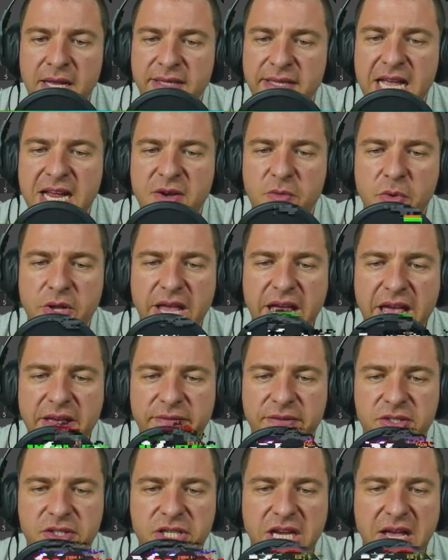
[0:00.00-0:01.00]
Then we
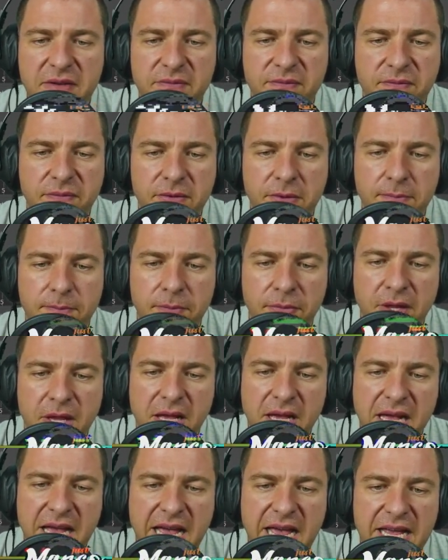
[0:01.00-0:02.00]
have chamfer,
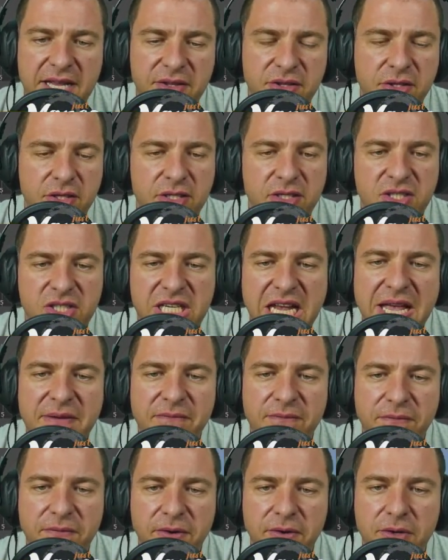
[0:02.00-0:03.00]
and
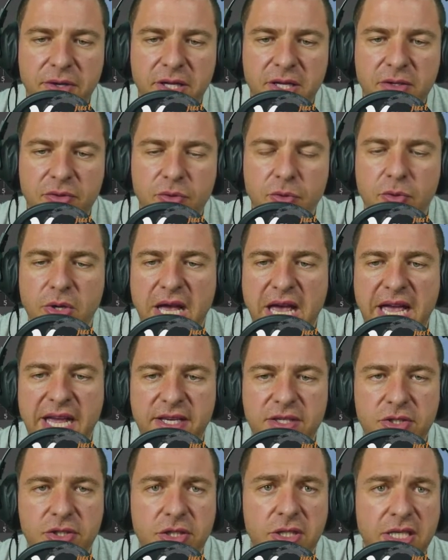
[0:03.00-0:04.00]
chamfer into
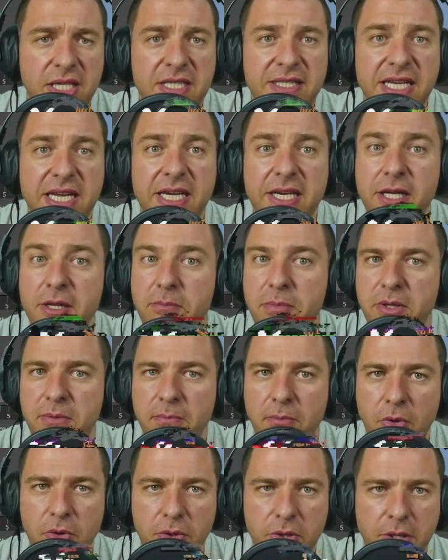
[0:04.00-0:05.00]
edge is a little bit
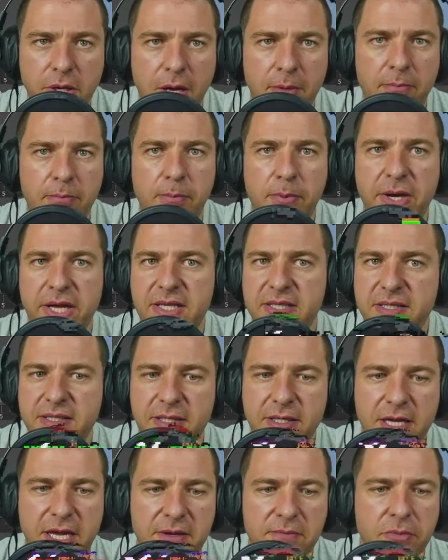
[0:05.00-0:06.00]
more
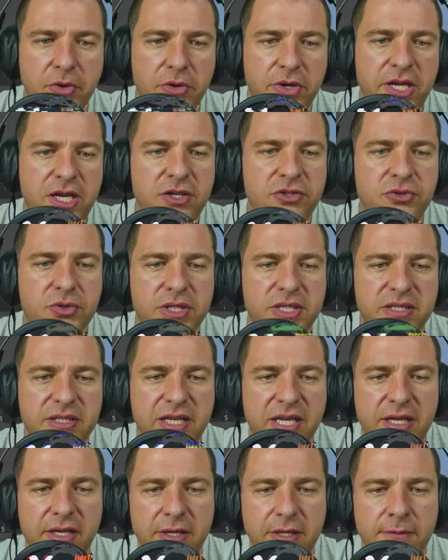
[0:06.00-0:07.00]
complex and more
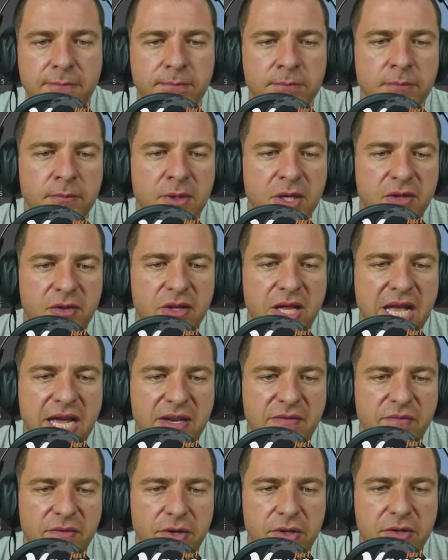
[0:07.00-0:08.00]
interesting
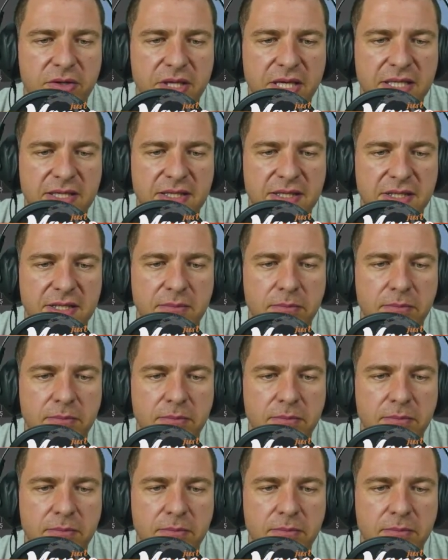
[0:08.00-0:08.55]
than vertex,